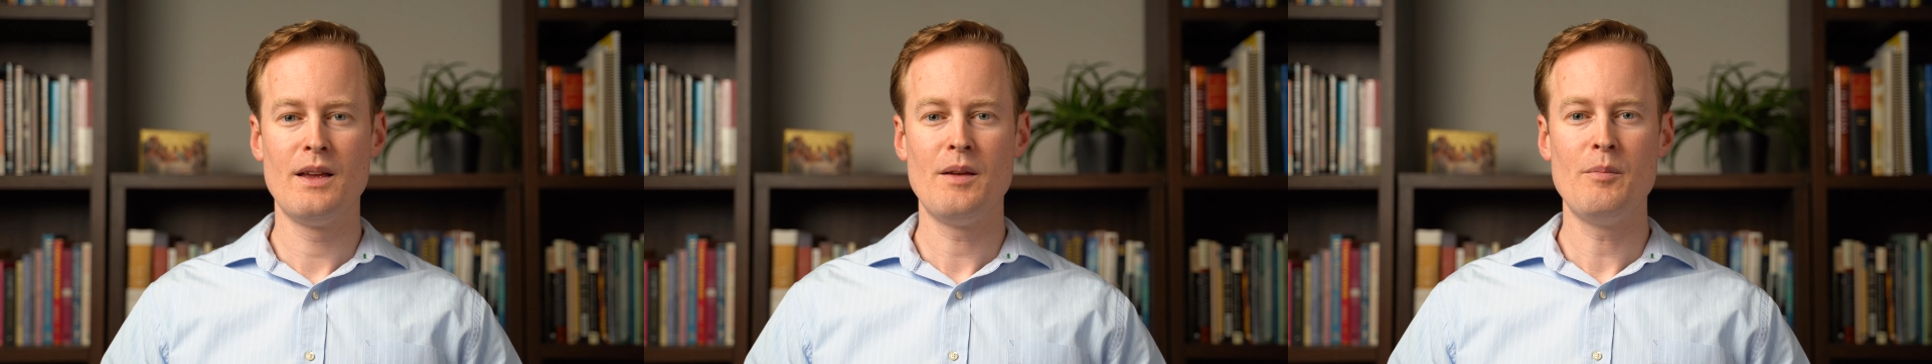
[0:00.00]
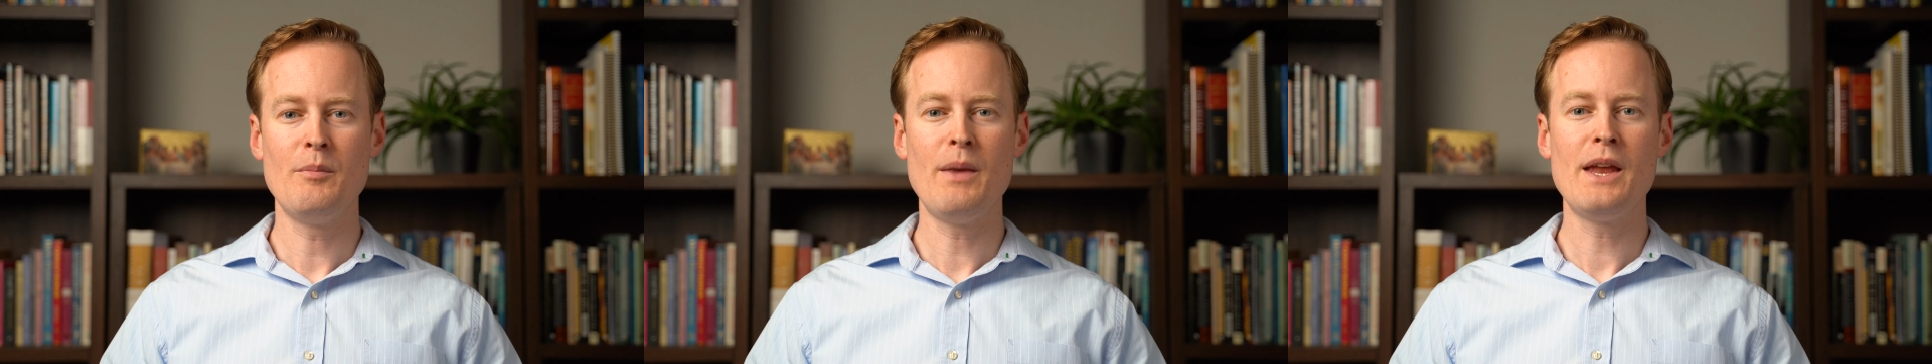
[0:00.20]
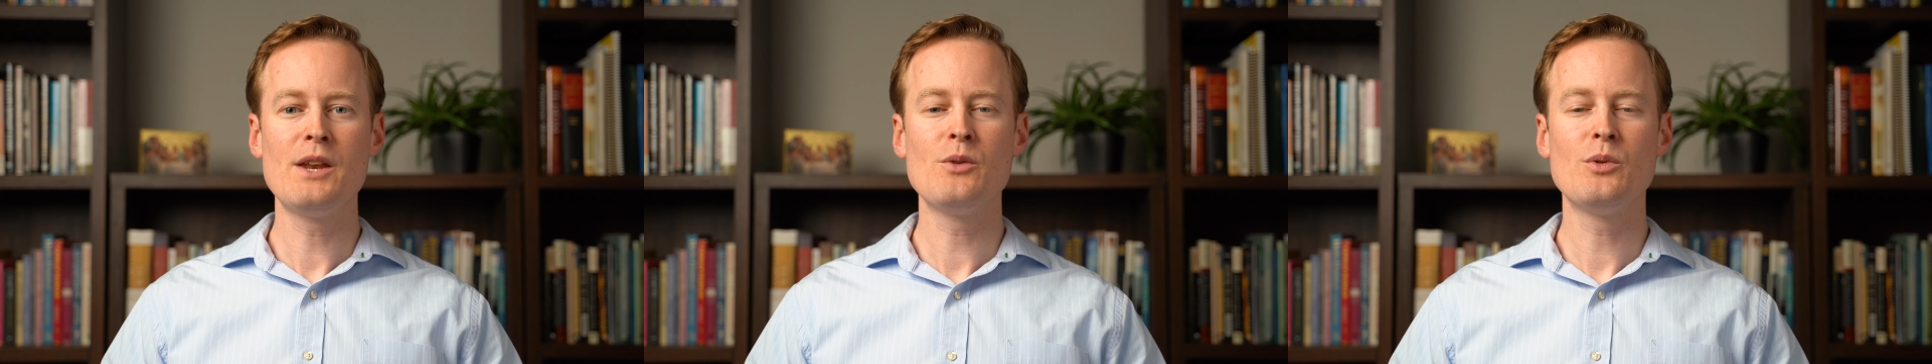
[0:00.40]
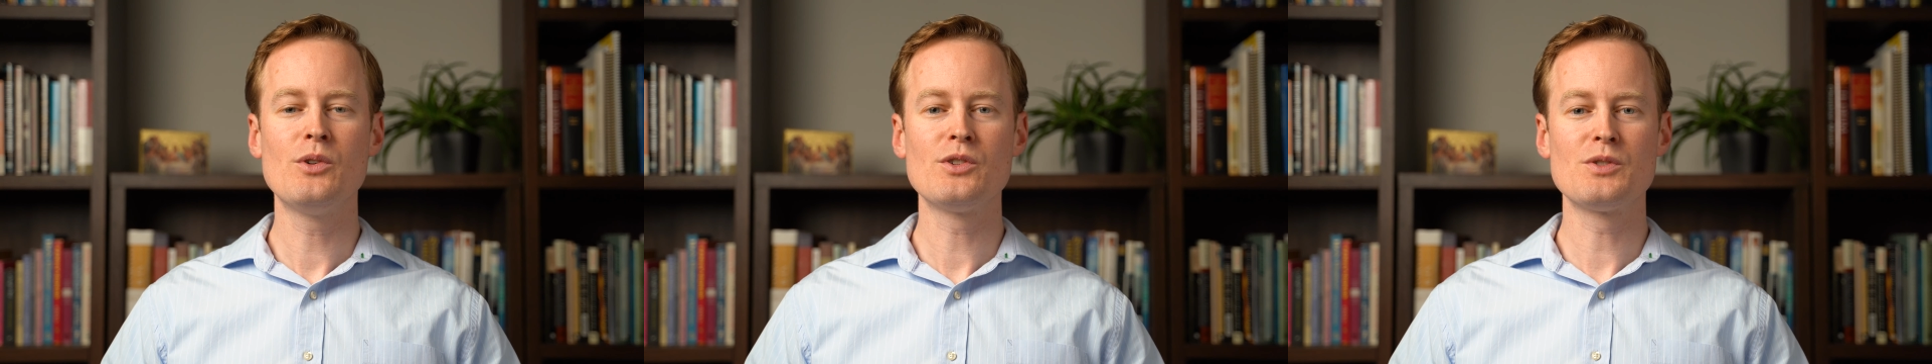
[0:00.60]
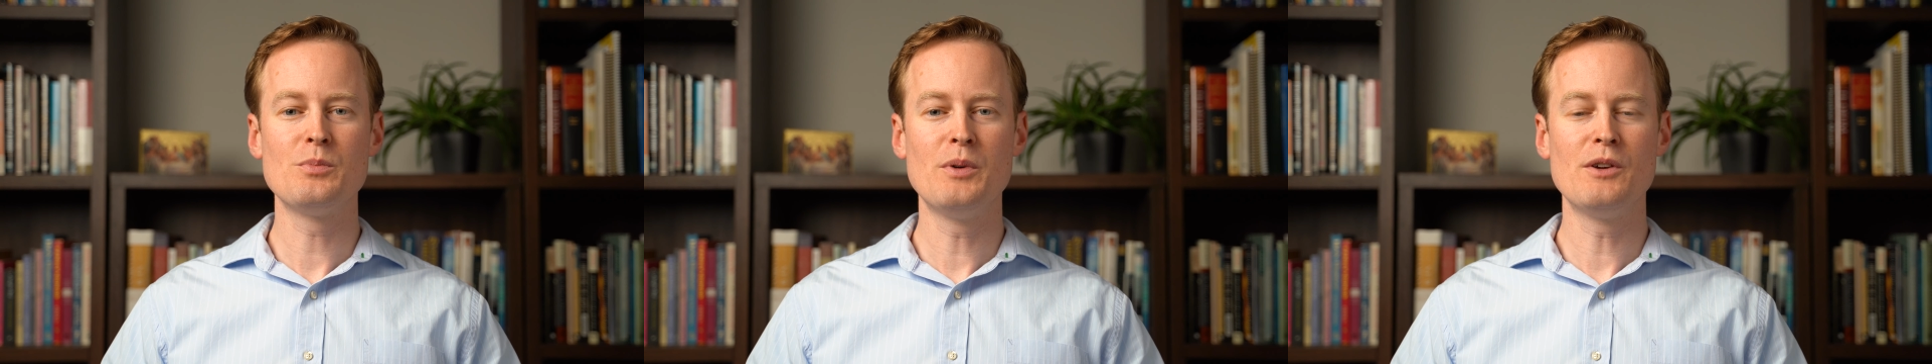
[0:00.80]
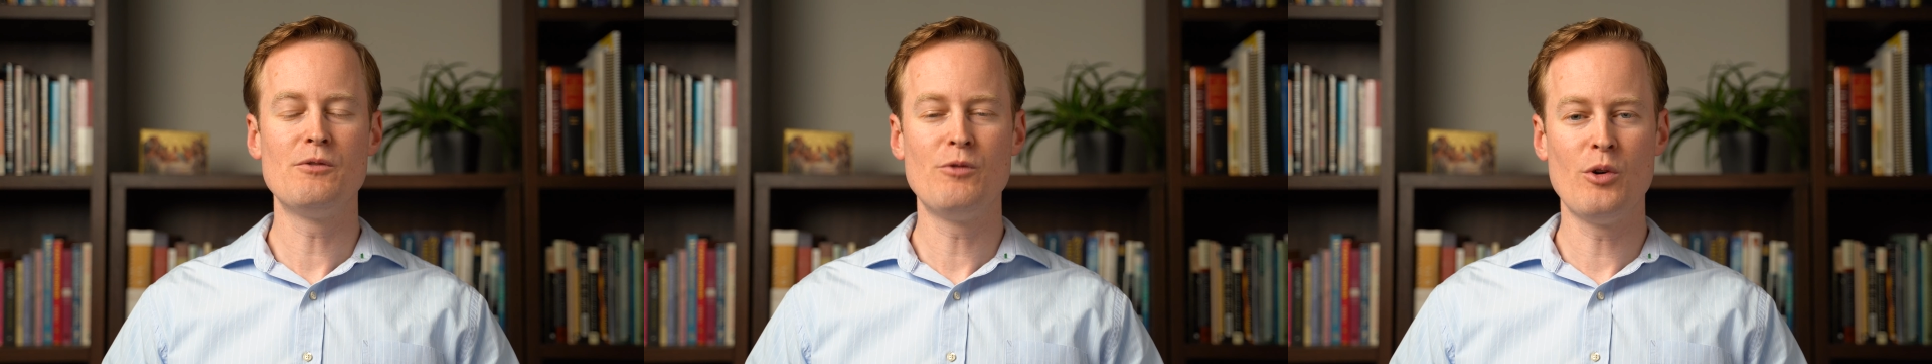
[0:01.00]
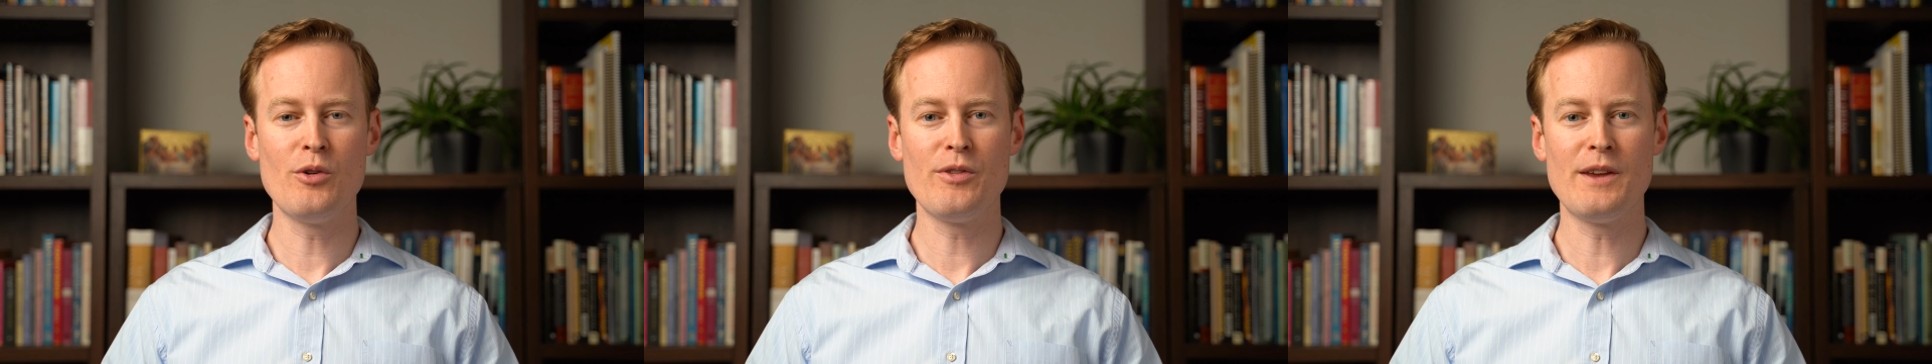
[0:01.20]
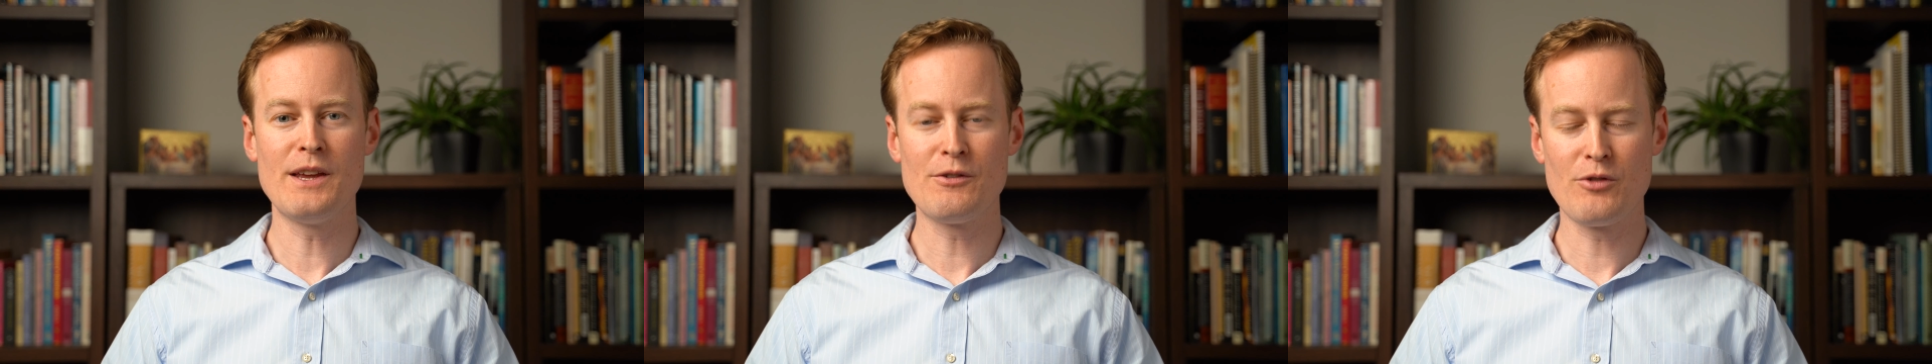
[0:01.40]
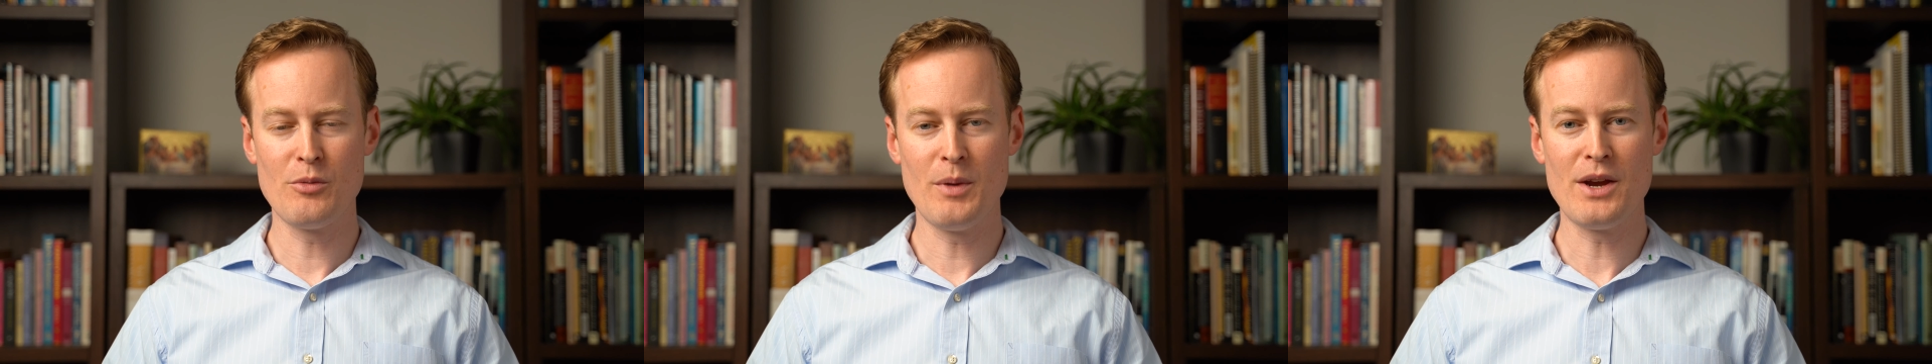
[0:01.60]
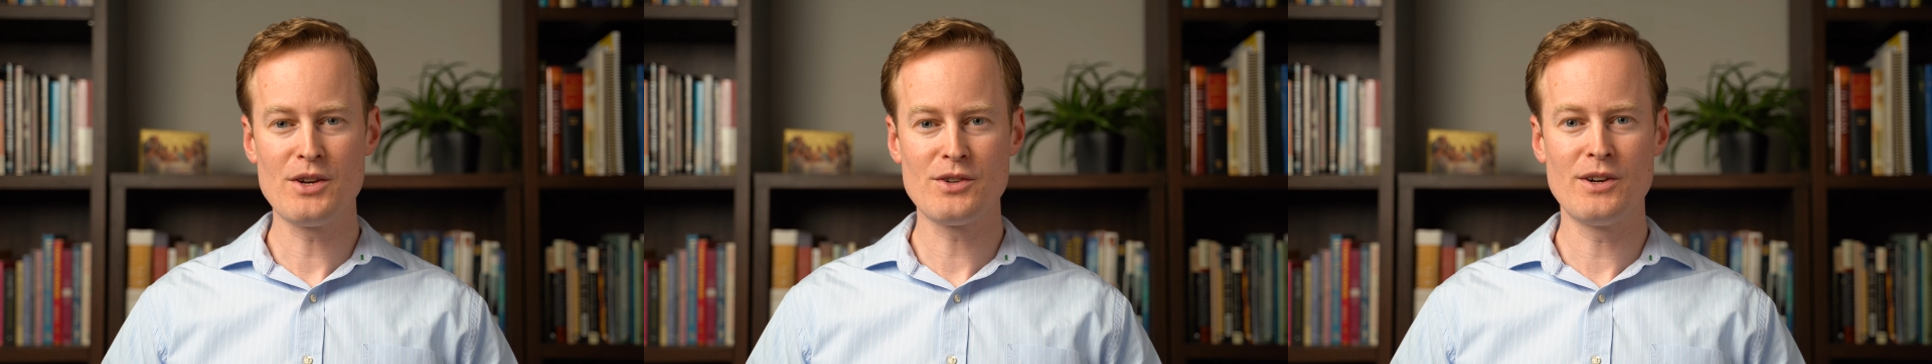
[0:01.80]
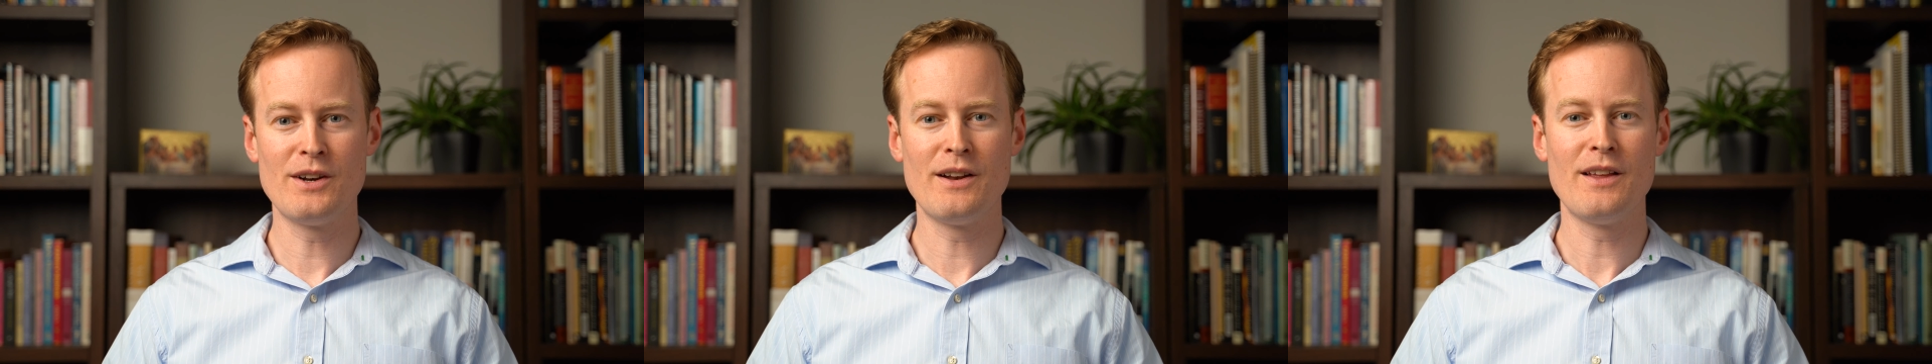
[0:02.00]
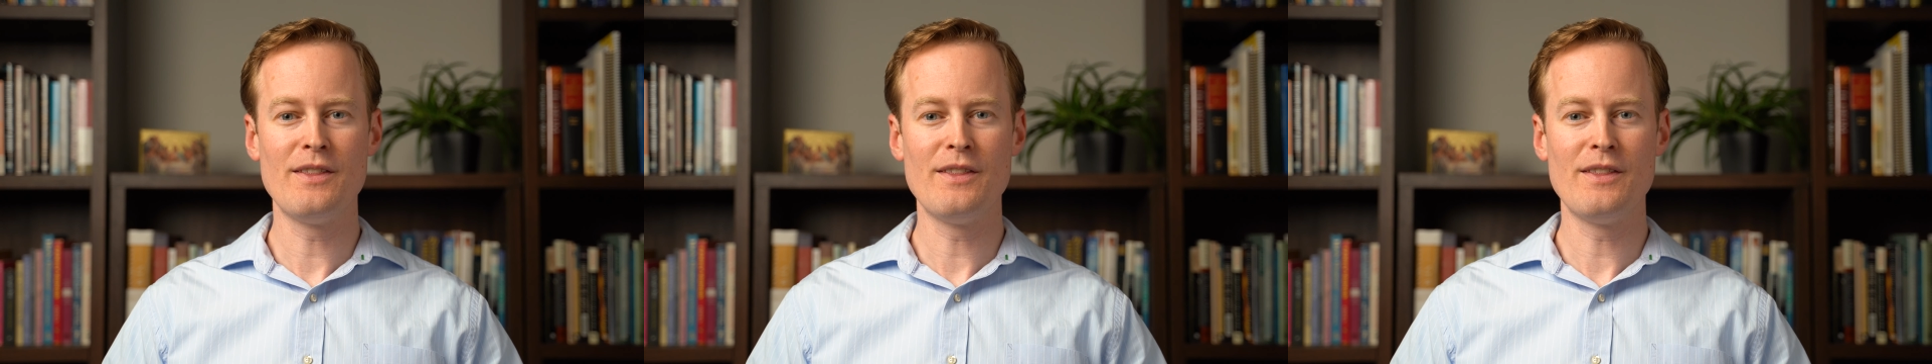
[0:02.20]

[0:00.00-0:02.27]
Manuals put forth the information